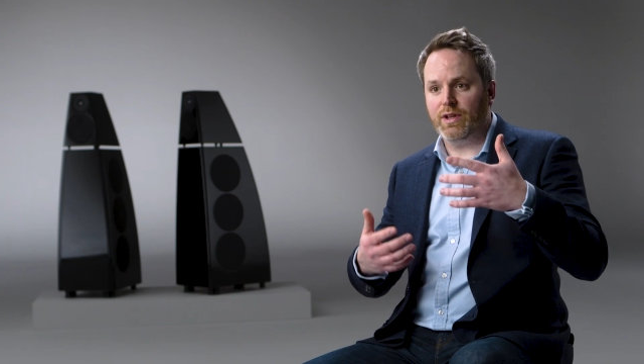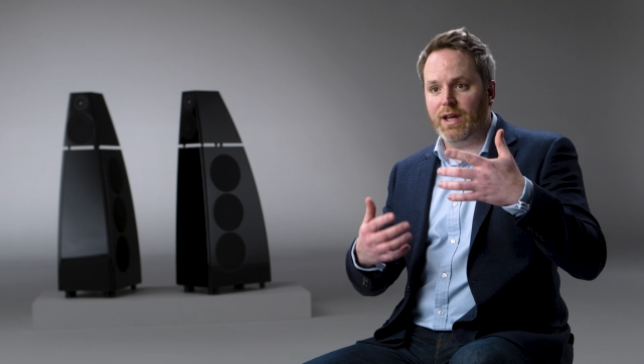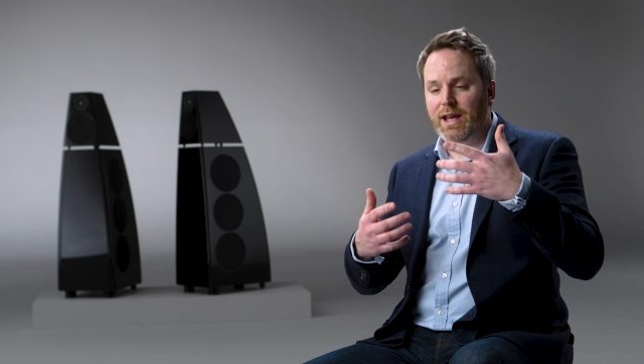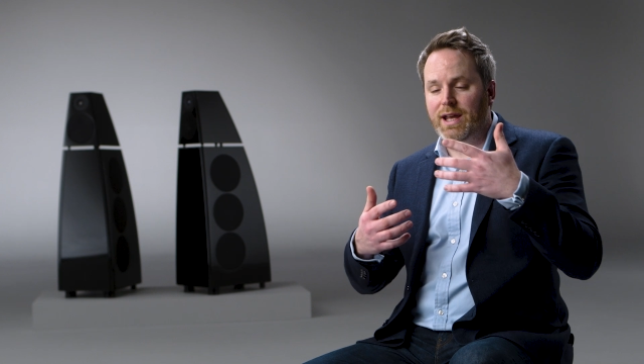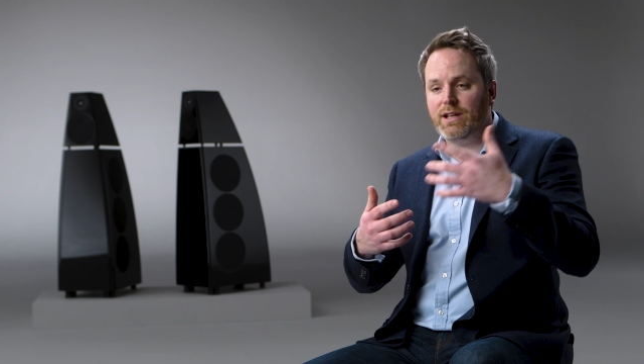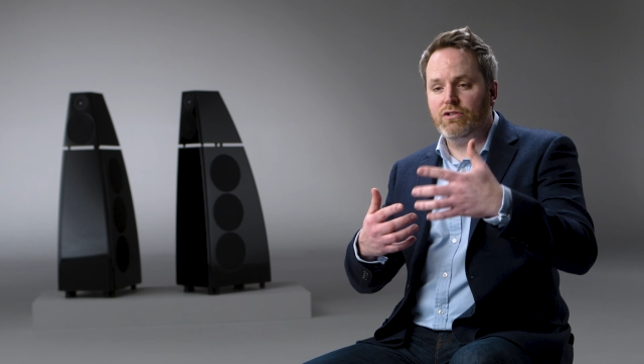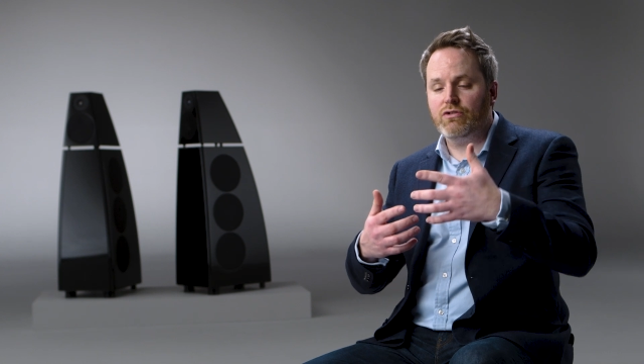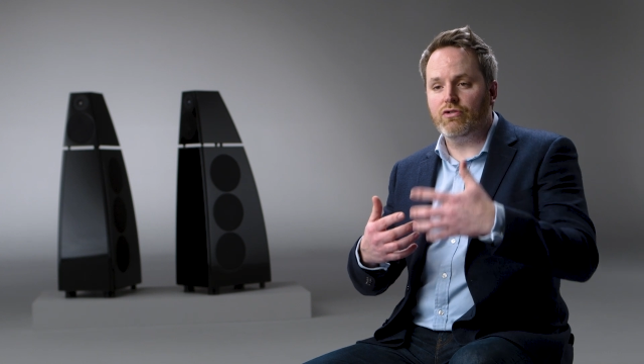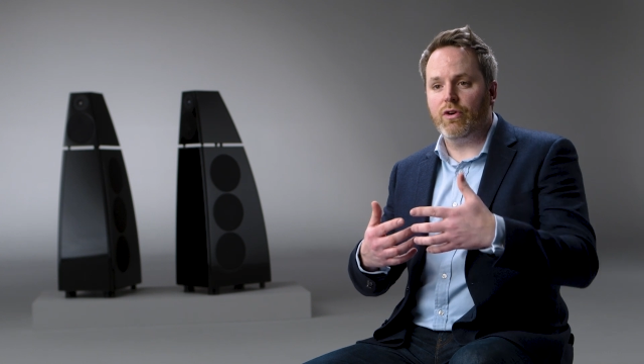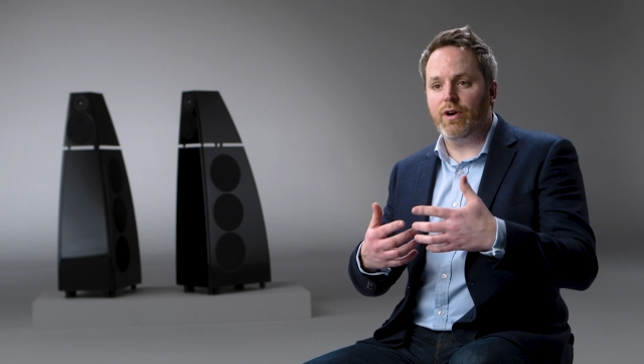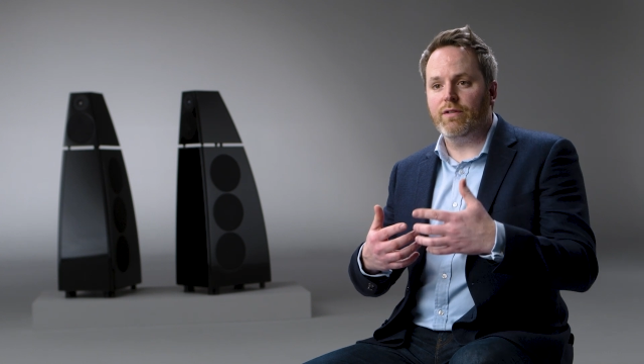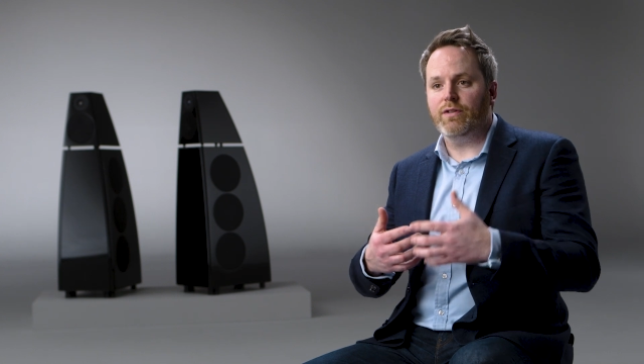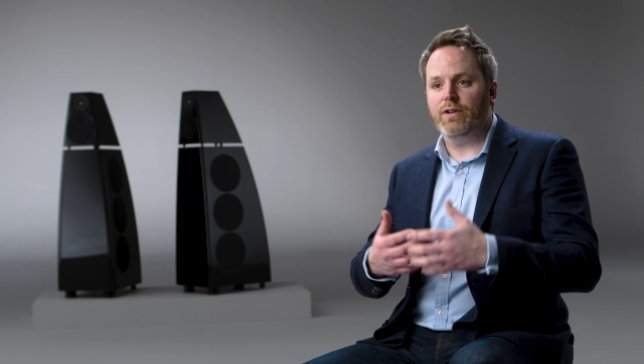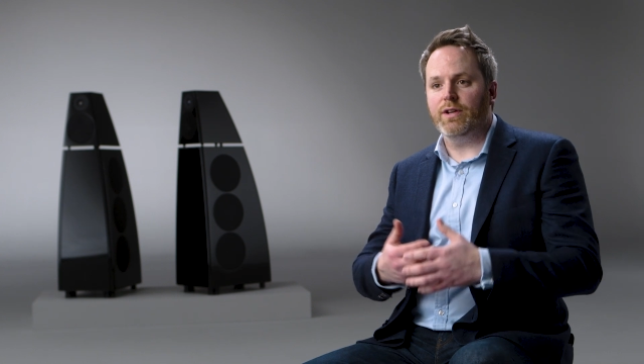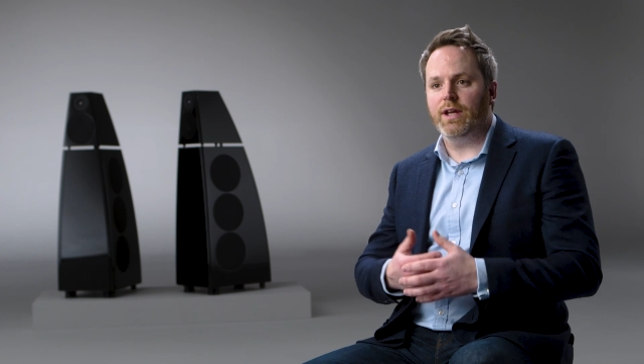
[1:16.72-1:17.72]
that each
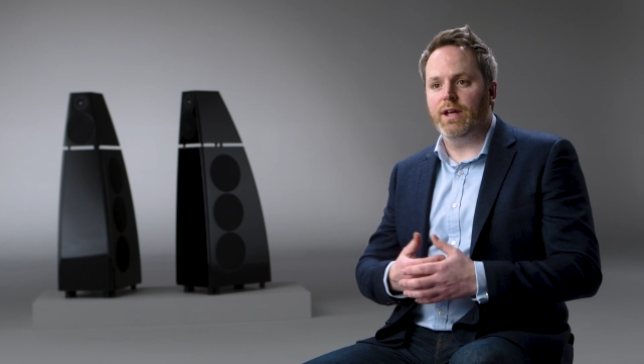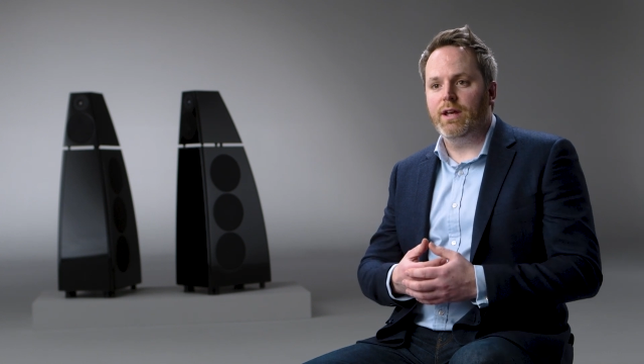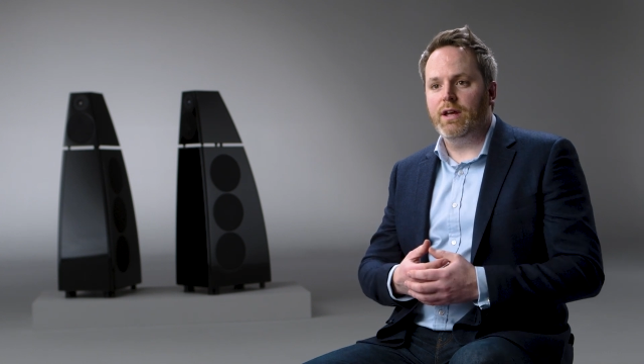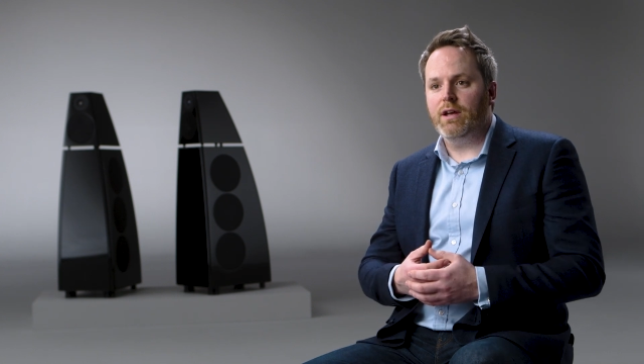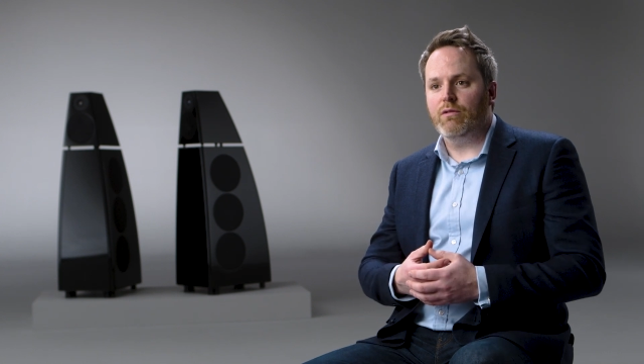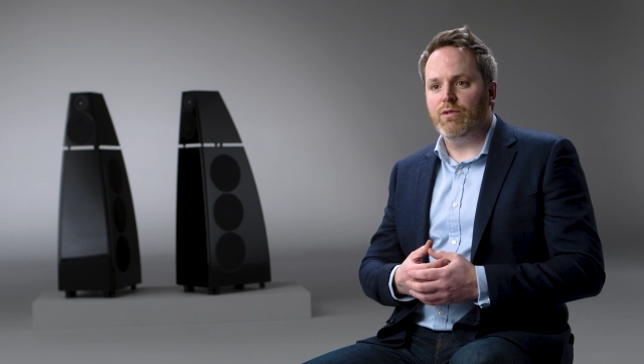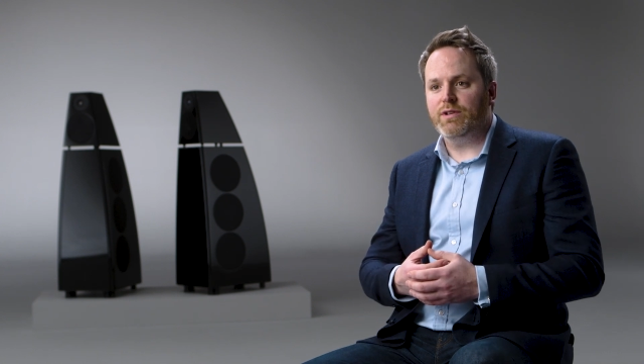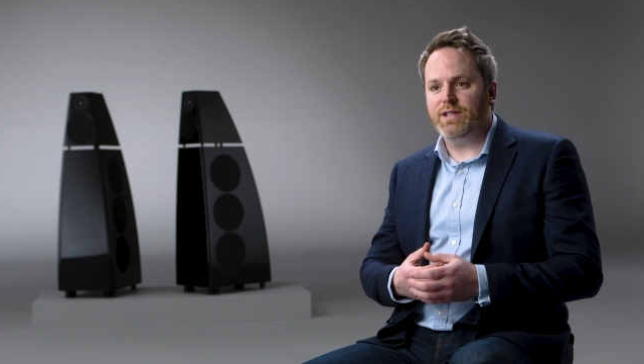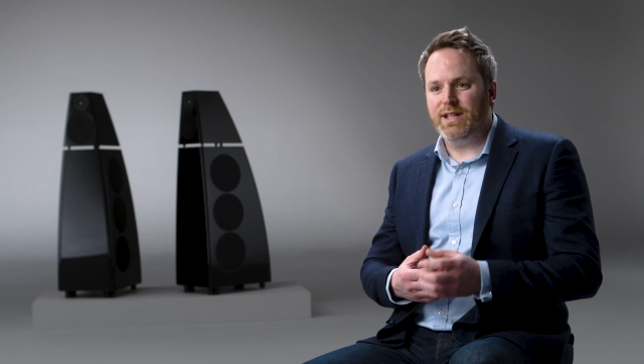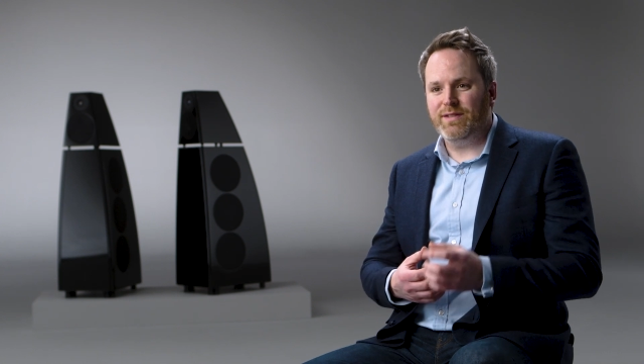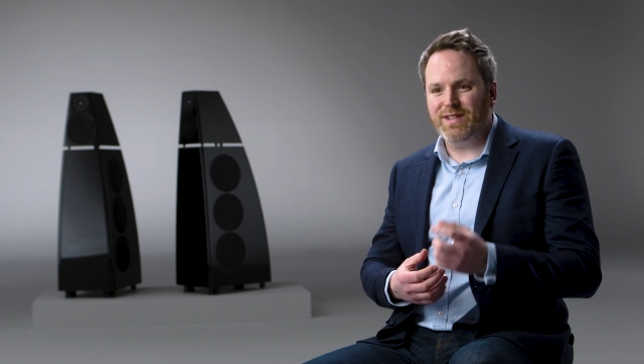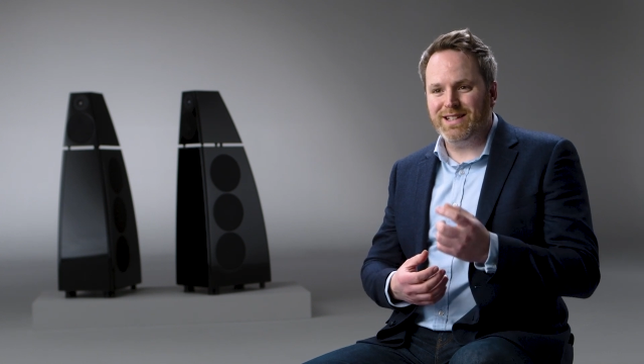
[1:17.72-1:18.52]
drive unit receives